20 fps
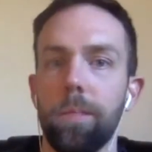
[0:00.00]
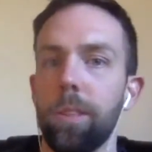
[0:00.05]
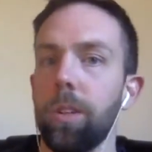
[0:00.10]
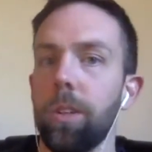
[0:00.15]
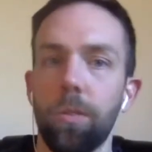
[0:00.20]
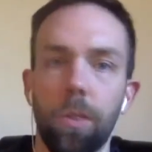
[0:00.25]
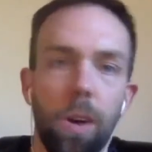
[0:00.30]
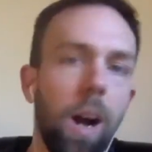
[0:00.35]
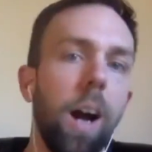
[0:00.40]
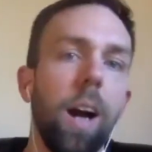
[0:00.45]

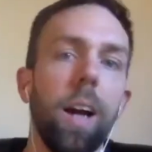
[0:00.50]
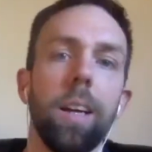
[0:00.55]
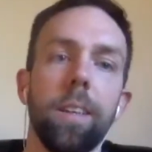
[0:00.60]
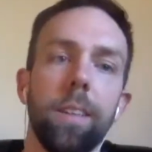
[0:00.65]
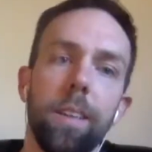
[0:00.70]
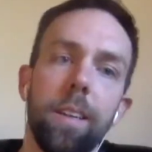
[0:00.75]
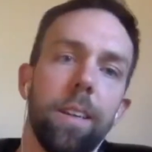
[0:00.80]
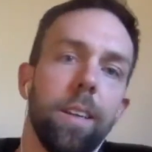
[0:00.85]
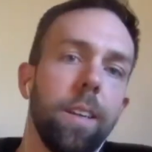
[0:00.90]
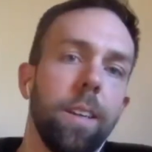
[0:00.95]

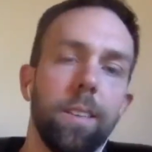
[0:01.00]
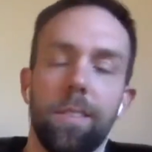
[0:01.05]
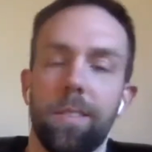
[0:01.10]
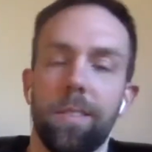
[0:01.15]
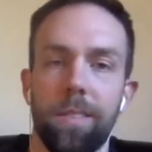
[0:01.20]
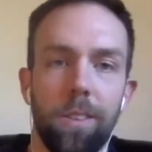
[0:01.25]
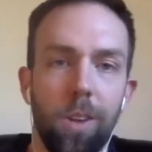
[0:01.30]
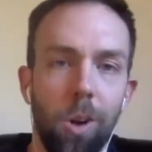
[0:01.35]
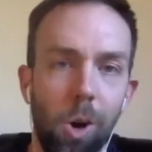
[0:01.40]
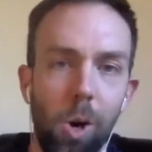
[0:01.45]
grind and
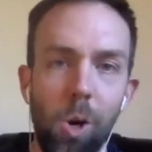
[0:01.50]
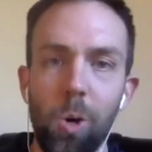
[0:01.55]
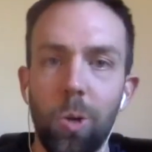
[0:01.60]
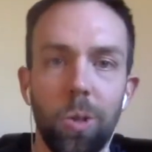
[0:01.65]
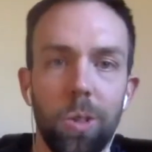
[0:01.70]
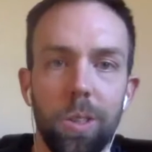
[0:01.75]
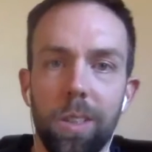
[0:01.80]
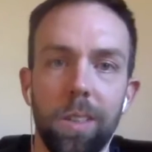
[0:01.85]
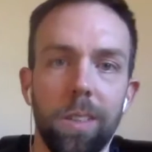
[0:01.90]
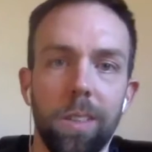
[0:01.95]
it's
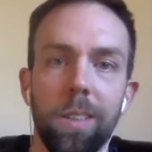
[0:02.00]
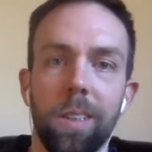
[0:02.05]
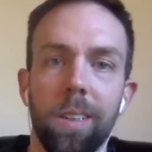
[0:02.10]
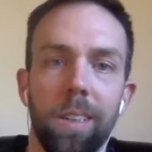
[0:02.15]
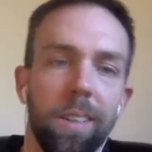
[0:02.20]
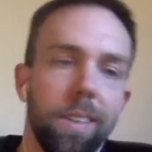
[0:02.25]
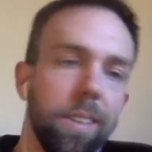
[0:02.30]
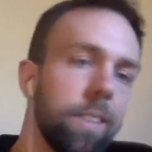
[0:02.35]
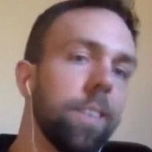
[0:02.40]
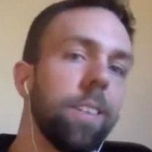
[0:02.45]
cold and
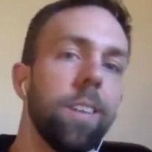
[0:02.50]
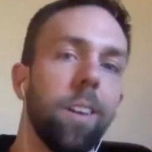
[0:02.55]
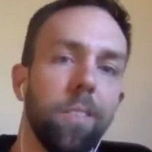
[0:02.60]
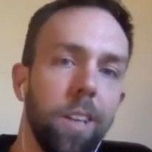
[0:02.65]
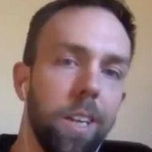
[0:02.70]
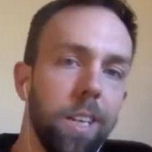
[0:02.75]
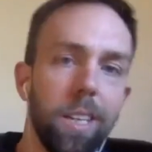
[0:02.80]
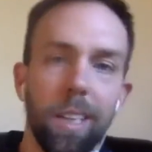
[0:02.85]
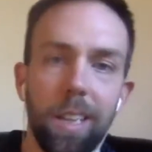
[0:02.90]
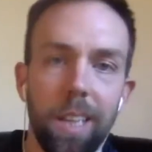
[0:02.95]

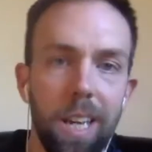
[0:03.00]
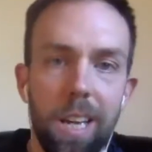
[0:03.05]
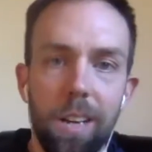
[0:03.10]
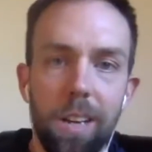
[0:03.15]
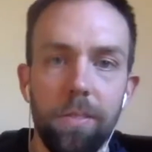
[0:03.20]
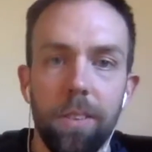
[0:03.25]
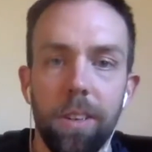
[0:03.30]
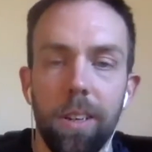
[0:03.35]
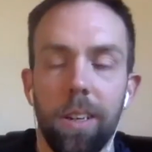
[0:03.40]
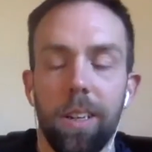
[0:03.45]
then you leave.